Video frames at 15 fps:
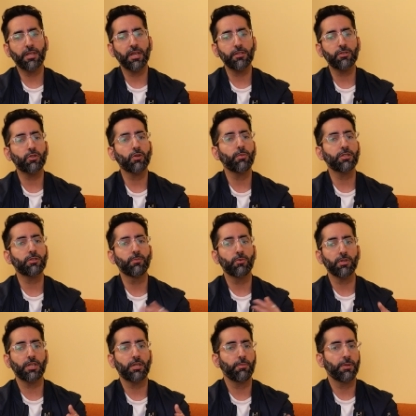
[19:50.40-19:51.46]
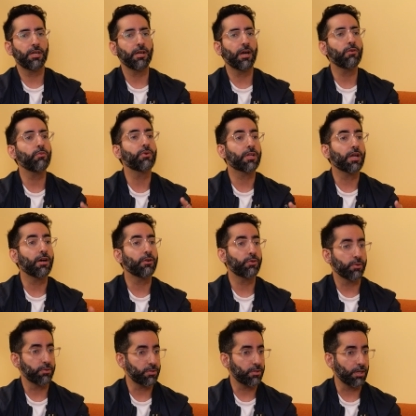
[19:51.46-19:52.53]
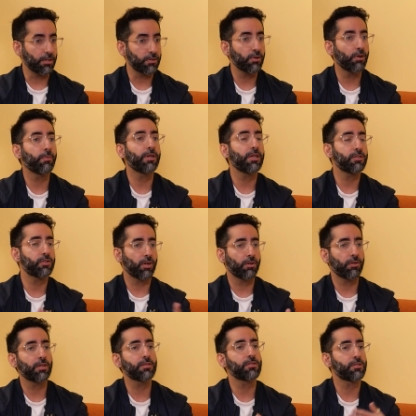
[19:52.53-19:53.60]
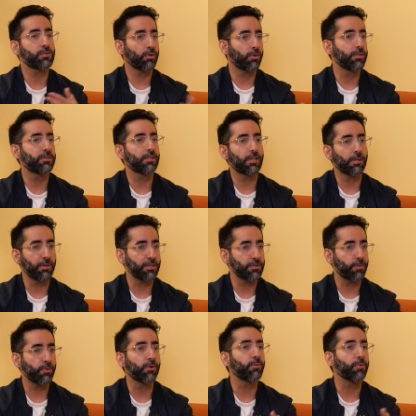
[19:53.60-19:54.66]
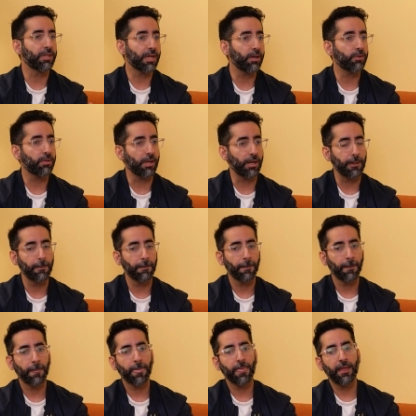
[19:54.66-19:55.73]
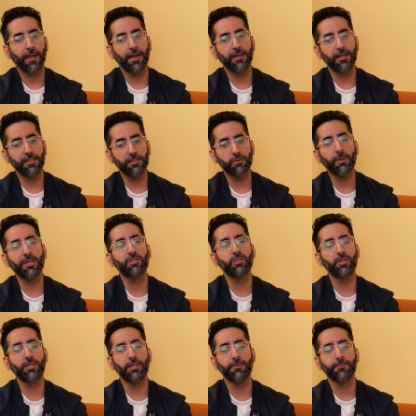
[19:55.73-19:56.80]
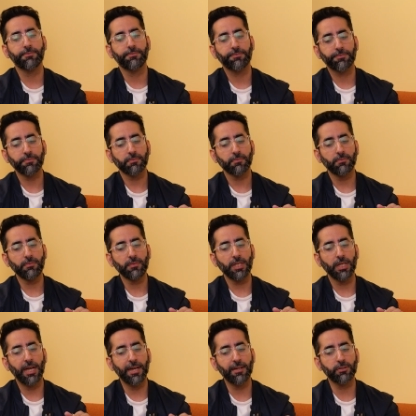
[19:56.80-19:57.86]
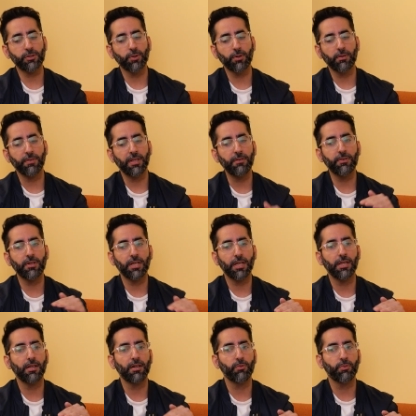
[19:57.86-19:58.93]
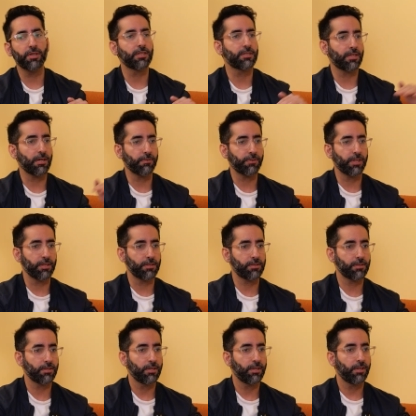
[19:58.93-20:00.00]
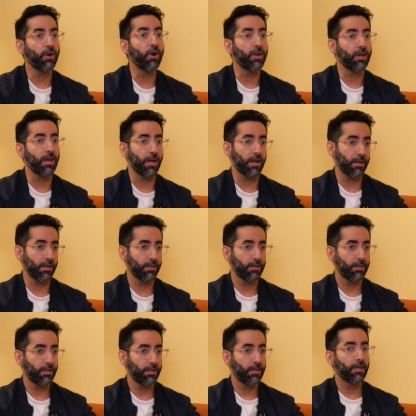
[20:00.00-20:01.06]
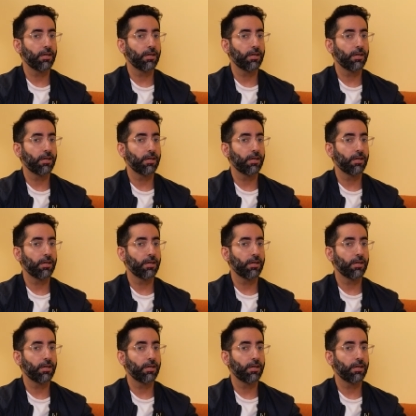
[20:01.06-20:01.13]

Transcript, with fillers: there's so much more that can be done without those things. So many genres and stories that can be explored without that. And especially at a sort of even keel with the stuff that's online.